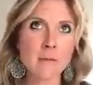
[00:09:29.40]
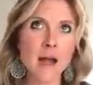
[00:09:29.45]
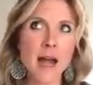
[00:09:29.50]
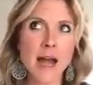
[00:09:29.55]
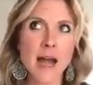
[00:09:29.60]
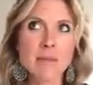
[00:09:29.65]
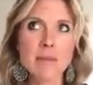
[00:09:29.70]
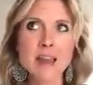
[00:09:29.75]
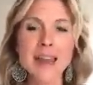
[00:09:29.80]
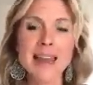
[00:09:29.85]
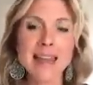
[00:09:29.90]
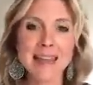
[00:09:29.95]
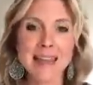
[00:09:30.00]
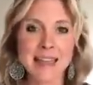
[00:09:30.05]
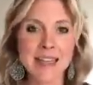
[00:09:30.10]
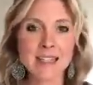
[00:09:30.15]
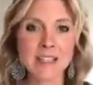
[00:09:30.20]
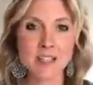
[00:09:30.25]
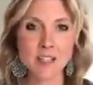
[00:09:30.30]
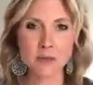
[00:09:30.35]
I'm not
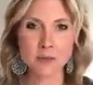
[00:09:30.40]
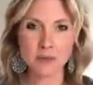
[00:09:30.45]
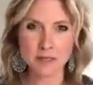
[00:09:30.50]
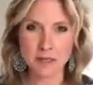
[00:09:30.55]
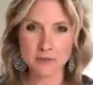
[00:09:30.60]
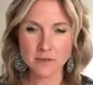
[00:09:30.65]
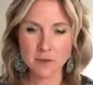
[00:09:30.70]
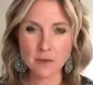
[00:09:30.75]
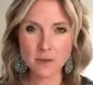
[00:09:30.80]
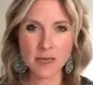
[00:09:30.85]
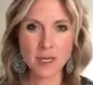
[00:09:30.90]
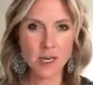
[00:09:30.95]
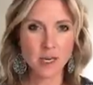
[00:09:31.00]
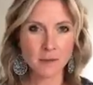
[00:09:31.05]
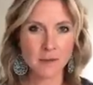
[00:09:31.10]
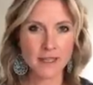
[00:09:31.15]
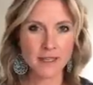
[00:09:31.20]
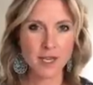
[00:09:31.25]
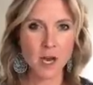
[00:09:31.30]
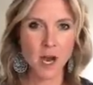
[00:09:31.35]
against those. If you hear
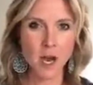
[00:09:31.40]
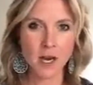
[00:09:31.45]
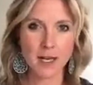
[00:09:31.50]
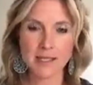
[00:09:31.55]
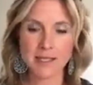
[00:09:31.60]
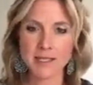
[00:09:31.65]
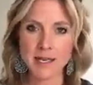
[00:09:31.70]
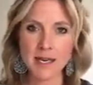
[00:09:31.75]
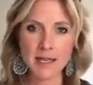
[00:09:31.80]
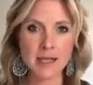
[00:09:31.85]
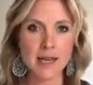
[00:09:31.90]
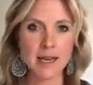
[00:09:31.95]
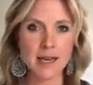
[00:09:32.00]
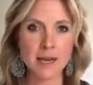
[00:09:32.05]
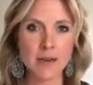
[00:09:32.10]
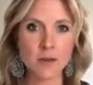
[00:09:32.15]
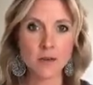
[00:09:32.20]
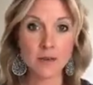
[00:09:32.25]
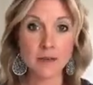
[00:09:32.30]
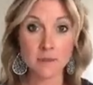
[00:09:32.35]
me talk, it's not like, I
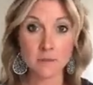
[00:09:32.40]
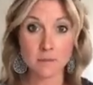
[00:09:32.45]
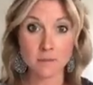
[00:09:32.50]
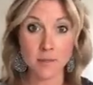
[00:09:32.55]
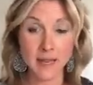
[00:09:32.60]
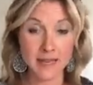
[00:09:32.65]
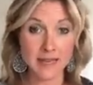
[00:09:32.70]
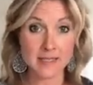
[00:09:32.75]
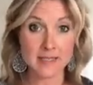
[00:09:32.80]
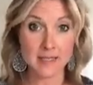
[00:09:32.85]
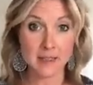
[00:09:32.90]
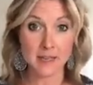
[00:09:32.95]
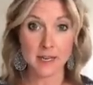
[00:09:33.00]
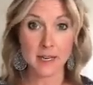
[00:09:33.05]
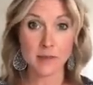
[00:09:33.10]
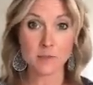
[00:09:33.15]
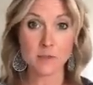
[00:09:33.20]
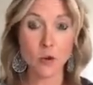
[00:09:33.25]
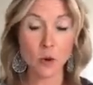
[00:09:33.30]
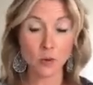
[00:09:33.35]
don't want to make it sound like
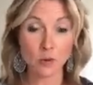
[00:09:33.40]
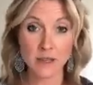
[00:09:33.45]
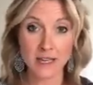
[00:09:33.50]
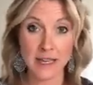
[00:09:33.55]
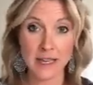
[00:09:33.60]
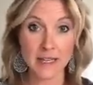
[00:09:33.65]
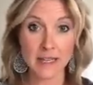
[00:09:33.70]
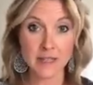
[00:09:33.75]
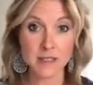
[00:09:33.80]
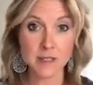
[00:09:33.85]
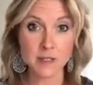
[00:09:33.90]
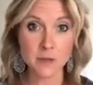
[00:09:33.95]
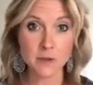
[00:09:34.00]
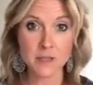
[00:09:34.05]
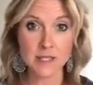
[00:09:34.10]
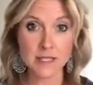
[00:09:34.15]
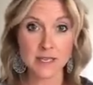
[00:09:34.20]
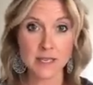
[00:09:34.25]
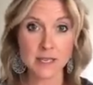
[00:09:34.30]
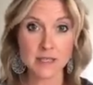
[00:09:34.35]
I'm totally against
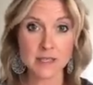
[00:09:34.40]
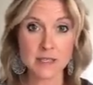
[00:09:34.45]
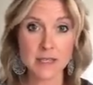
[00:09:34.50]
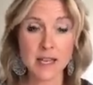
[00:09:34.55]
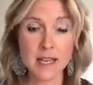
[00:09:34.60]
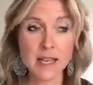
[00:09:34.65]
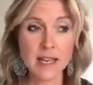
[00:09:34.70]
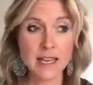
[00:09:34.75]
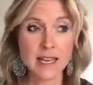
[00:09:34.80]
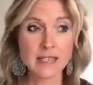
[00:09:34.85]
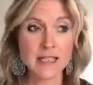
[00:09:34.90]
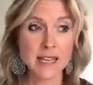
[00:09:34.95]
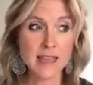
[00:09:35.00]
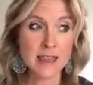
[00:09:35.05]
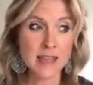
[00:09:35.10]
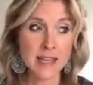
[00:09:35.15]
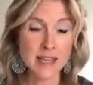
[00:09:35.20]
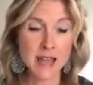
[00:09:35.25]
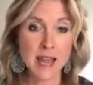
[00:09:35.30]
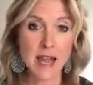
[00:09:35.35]
those things, because I
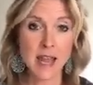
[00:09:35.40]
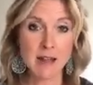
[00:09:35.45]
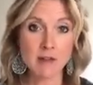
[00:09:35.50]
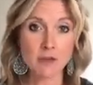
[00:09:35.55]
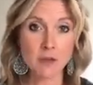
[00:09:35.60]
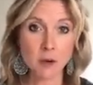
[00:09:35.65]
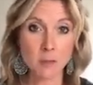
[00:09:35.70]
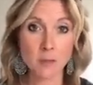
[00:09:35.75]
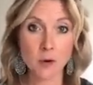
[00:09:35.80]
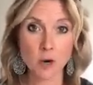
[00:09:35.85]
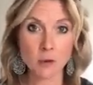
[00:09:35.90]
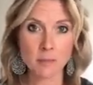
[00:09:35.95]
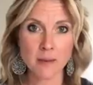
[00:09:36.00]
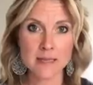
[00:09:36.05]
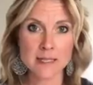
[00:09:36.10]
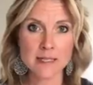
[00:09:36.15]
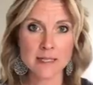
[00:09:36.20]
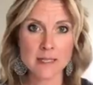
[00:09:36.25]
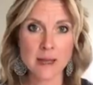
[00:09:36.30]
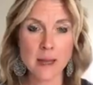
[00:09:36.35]
think they have their
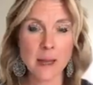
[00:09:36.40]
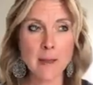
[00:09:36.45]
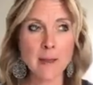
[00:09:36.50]
purpose.